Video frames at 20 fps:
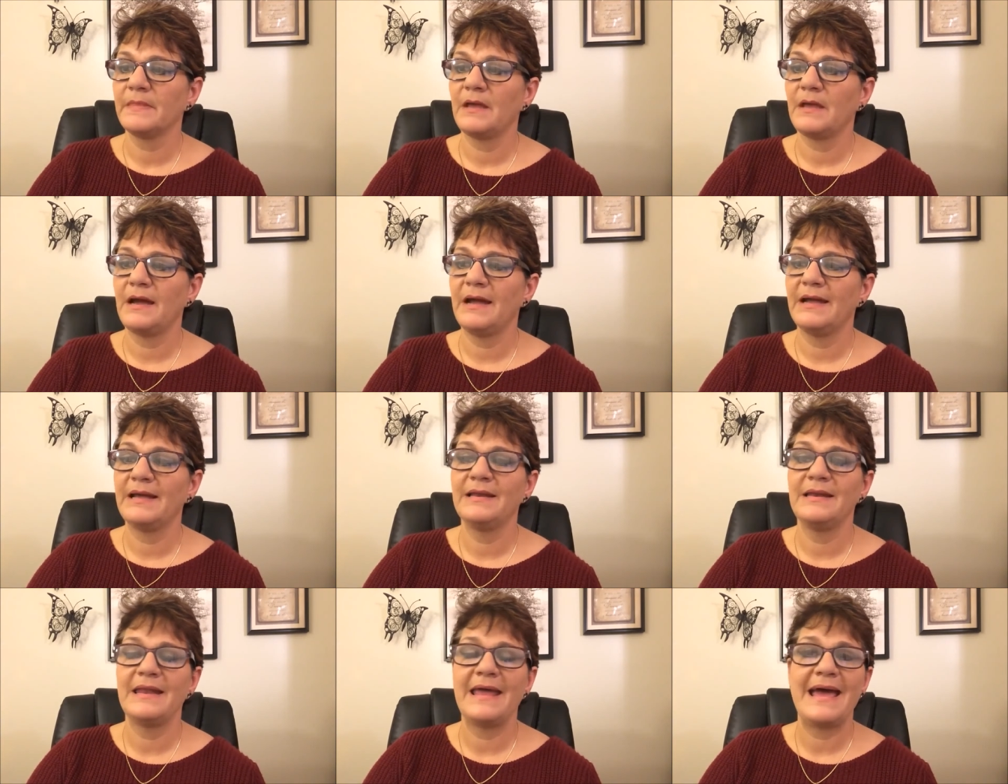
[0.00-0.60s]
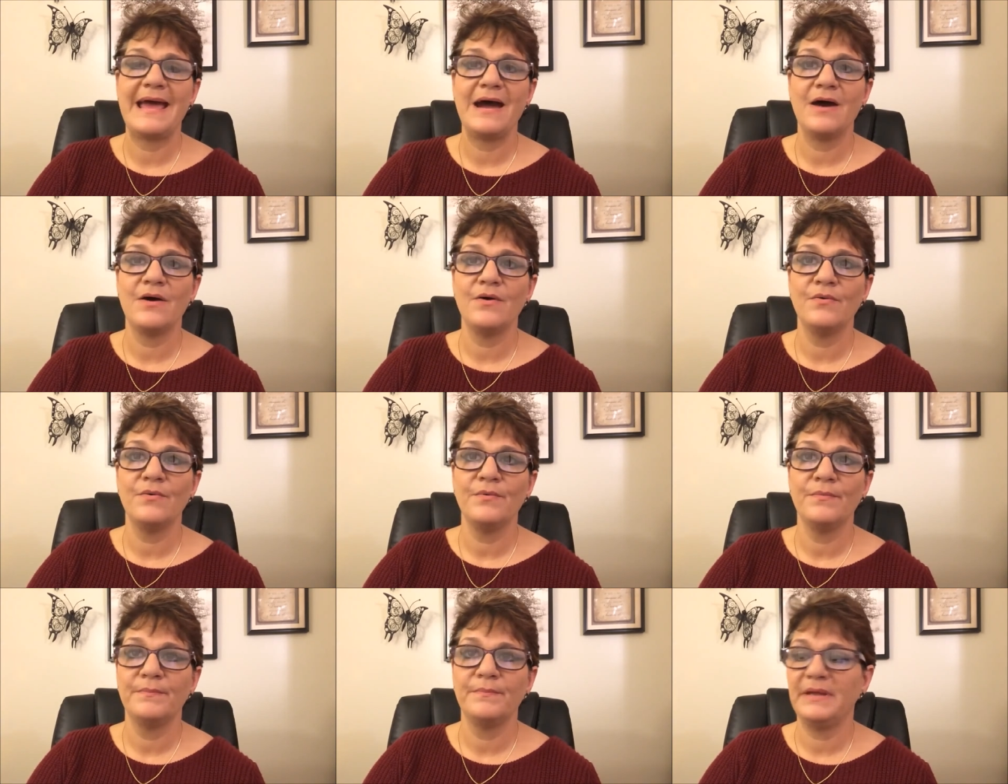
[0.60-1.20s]
I can
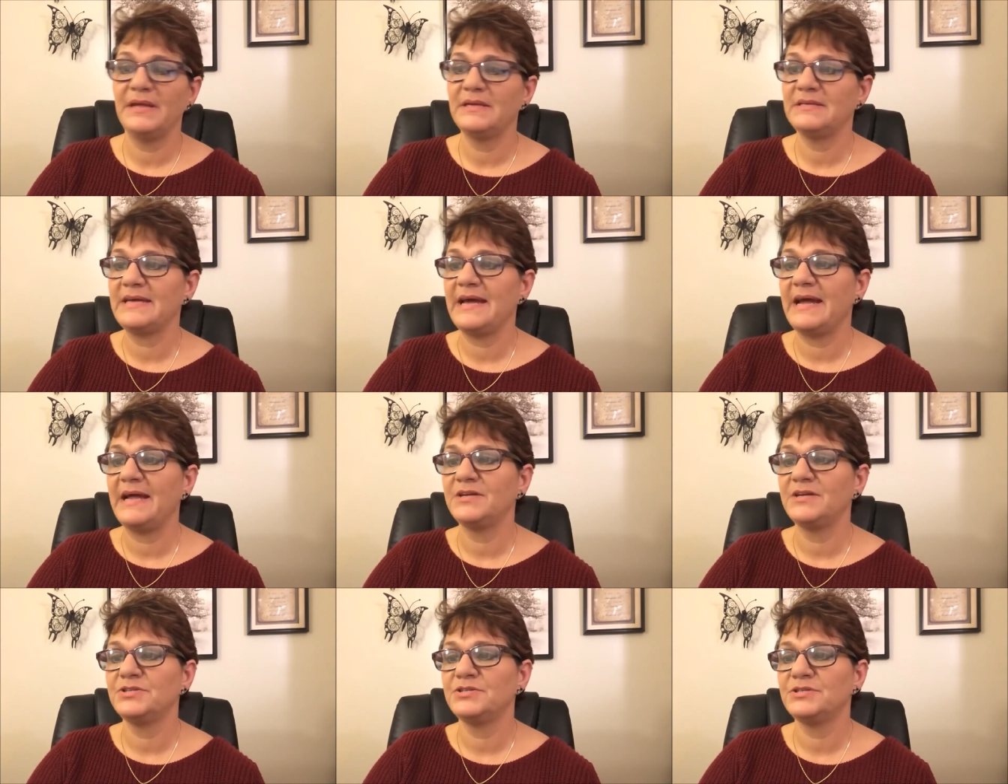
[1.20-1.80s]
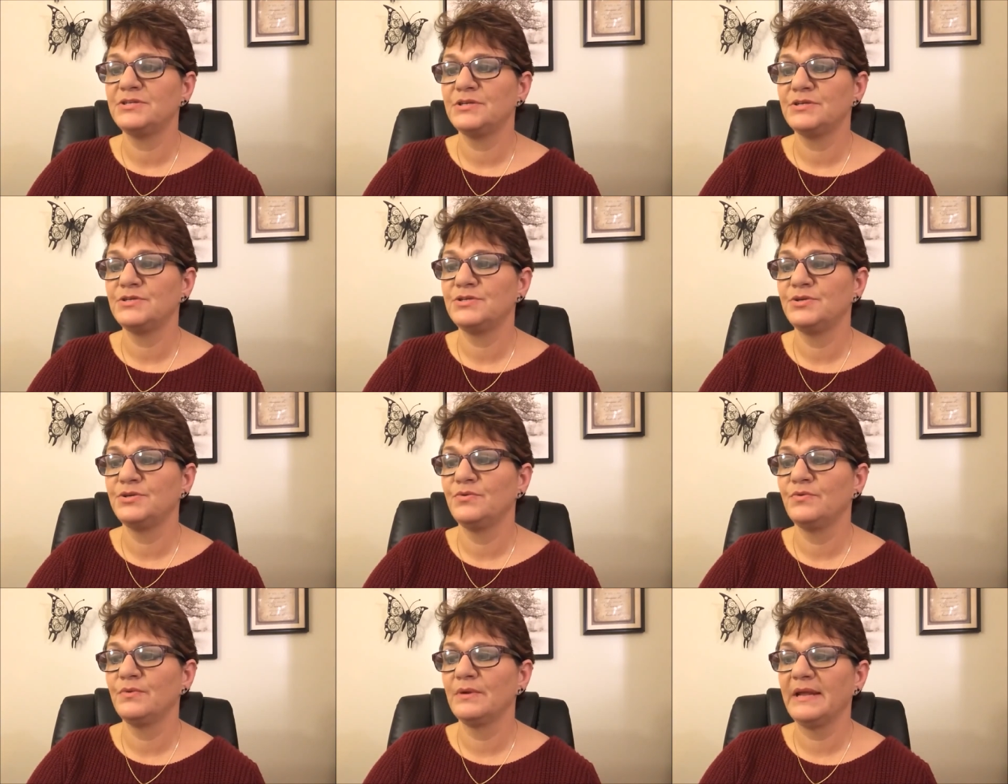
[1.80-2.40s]
now be attached
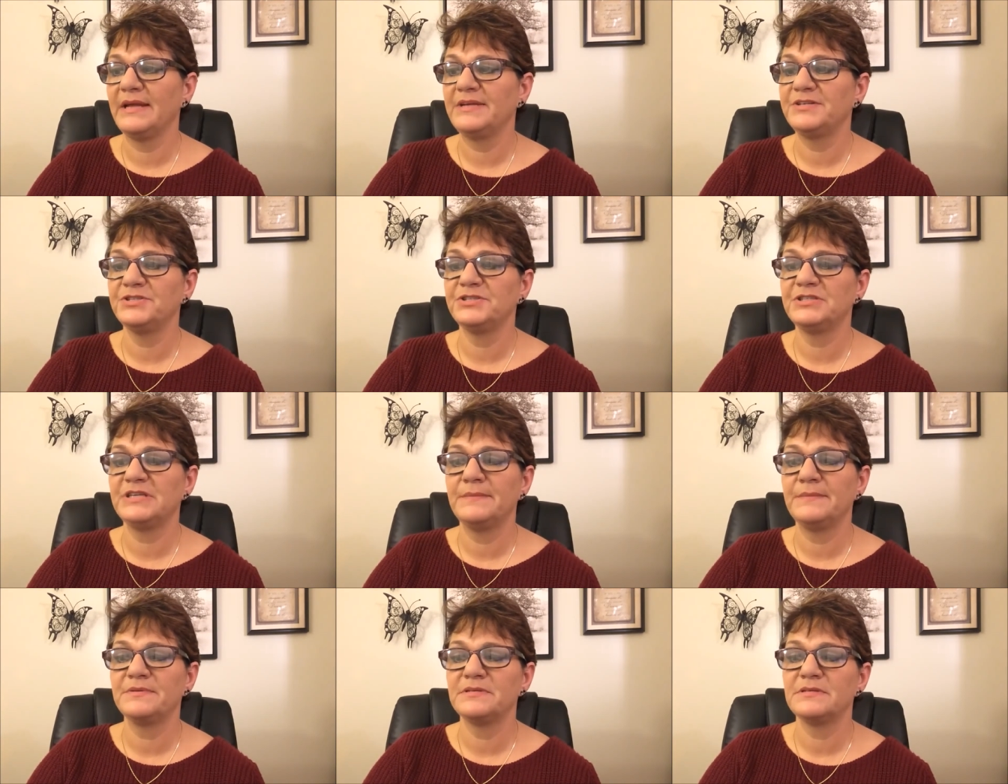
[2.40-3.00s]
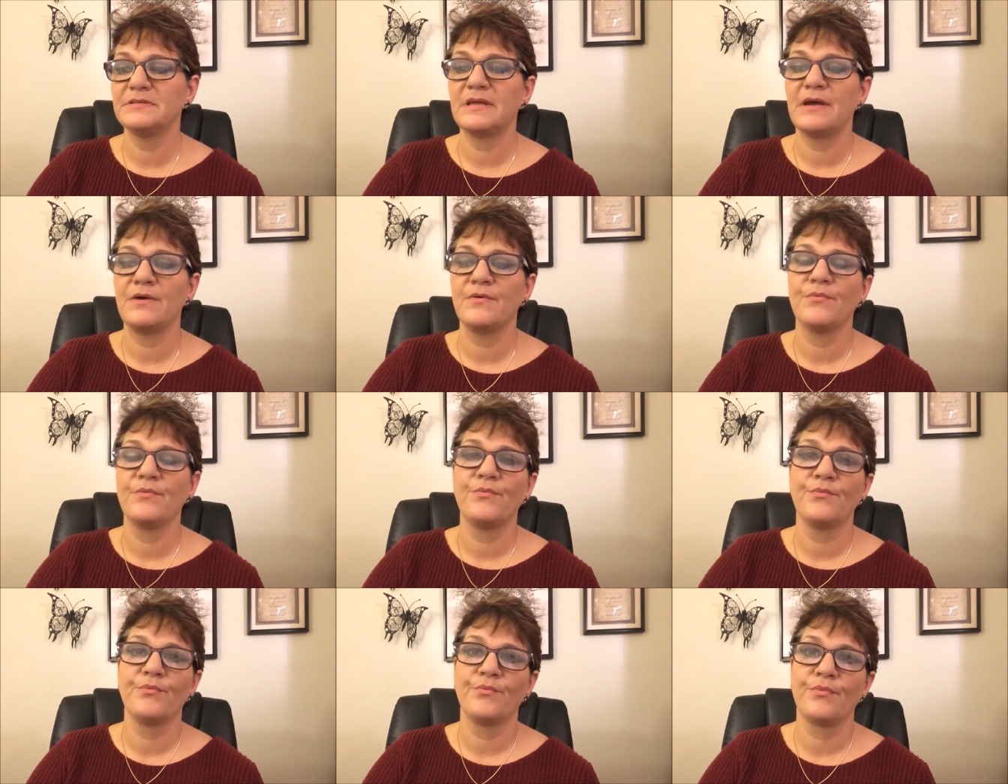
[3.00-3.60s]
to relationships that
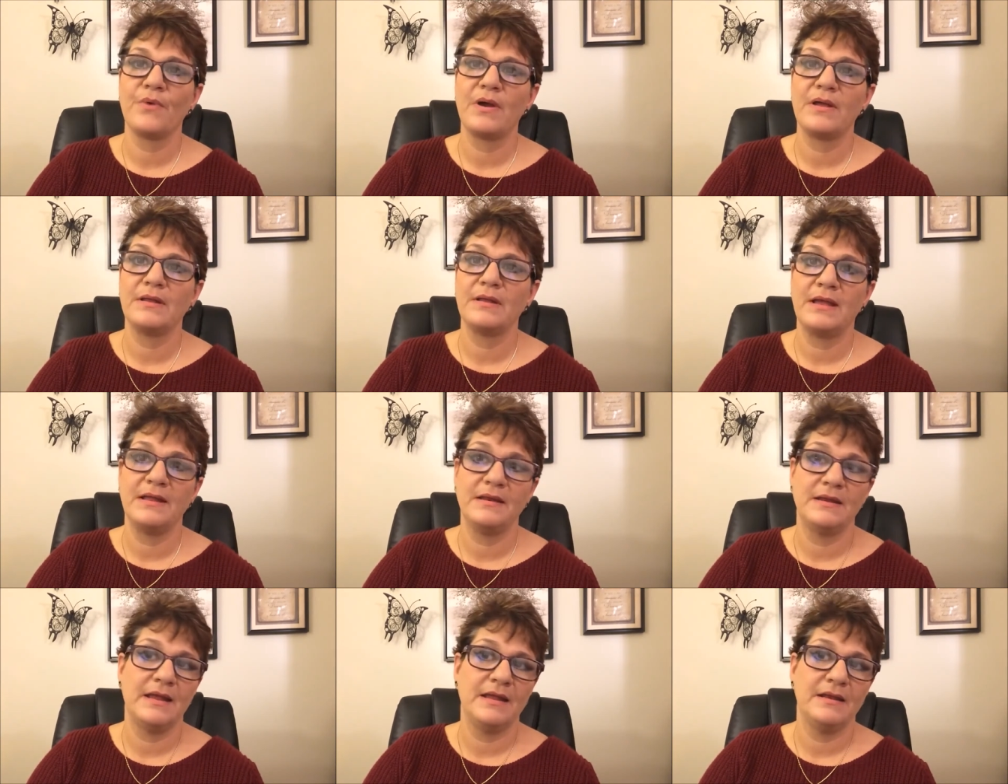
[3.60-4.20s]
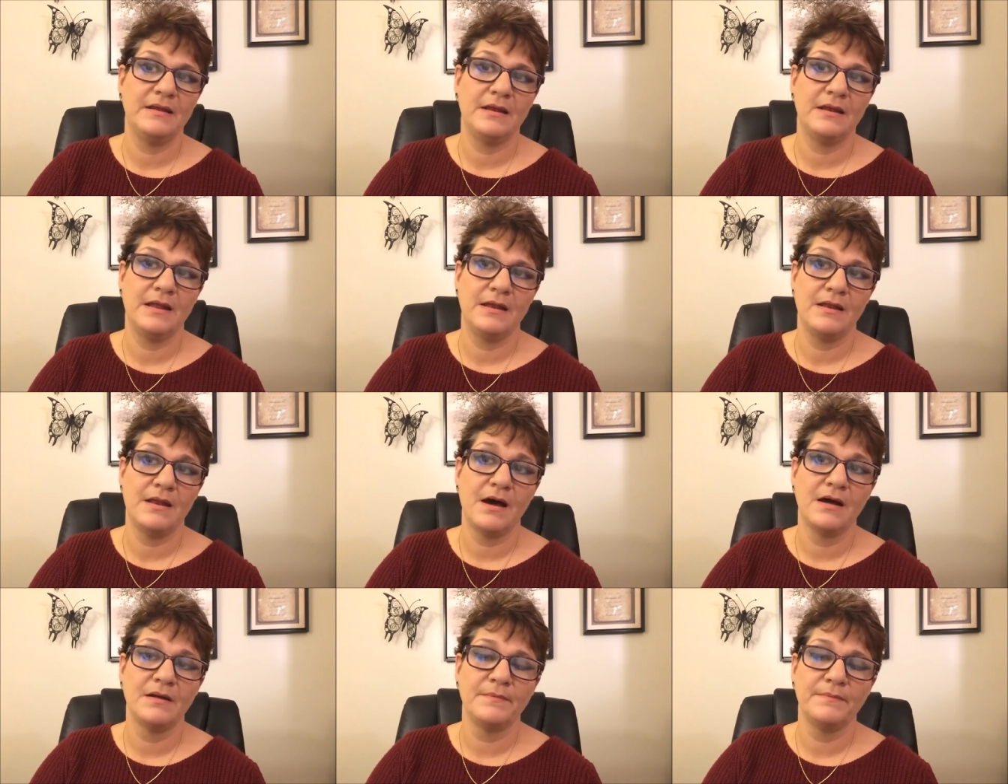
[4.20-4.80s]

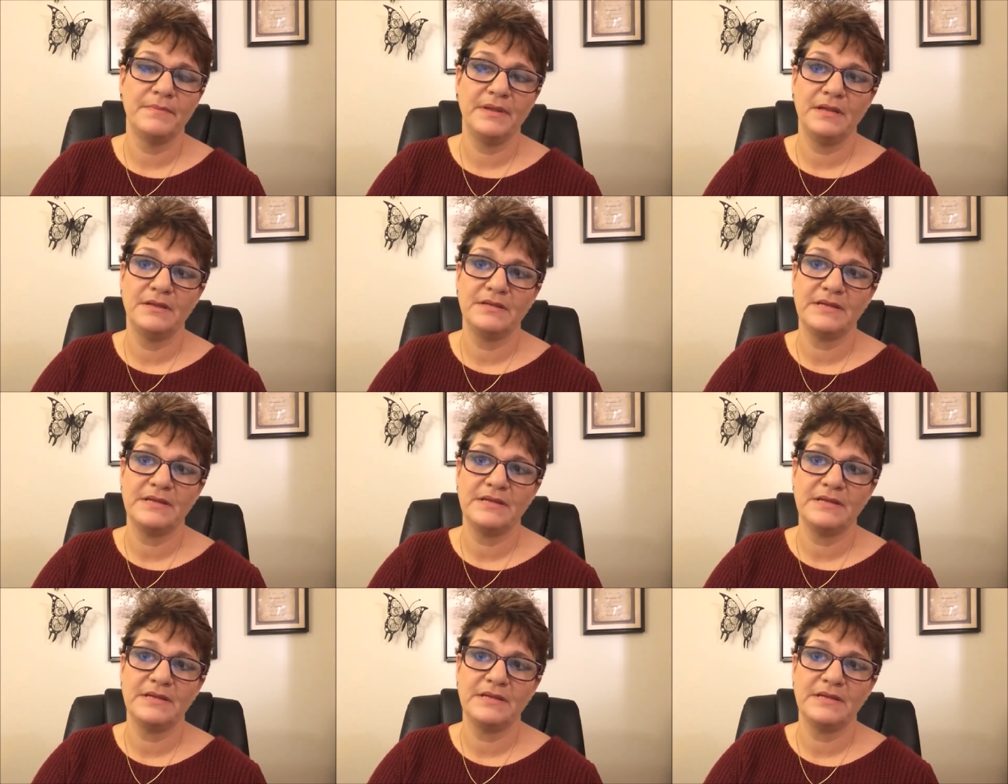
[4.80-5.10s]
and not be